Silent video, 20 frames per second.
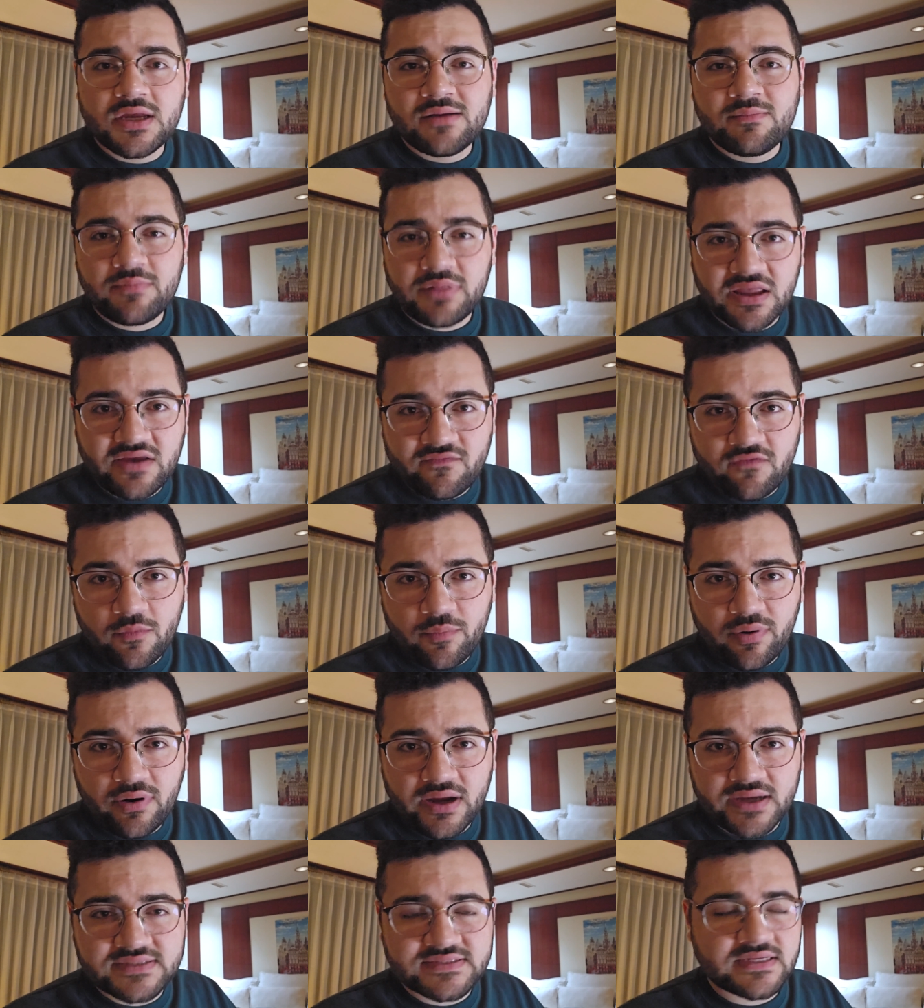play for
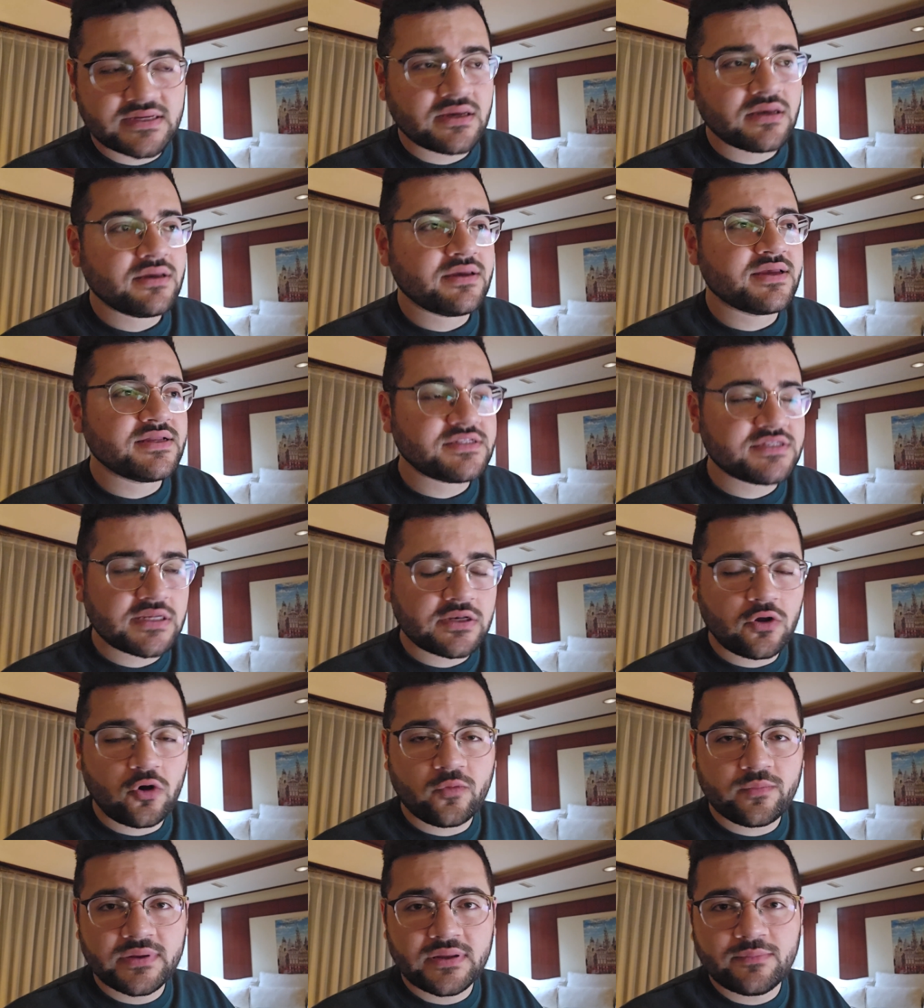prizing, get to
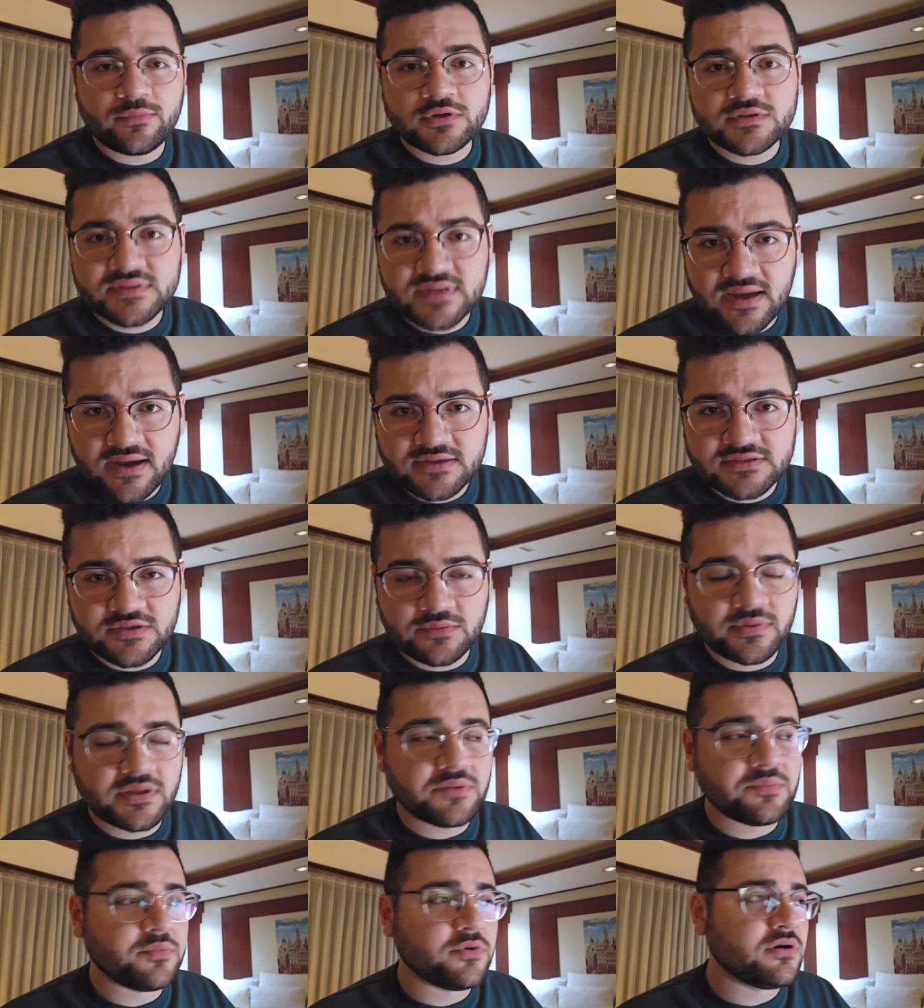know people, talk to
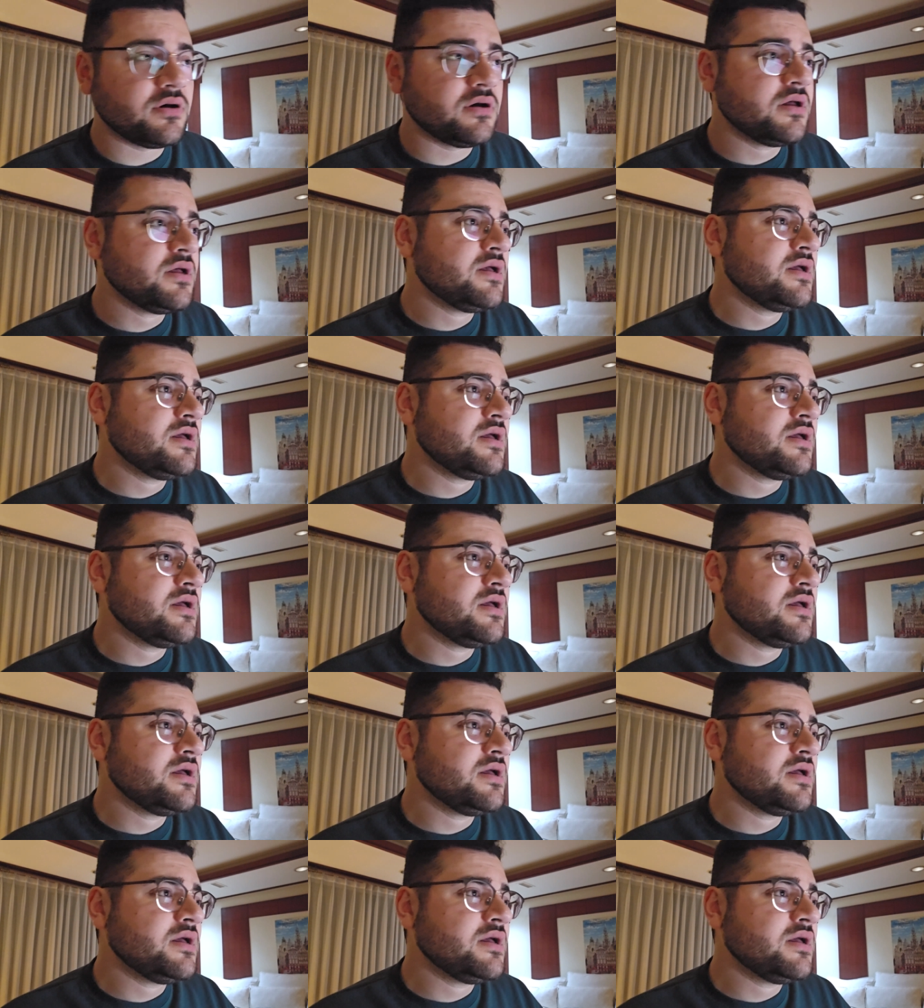people,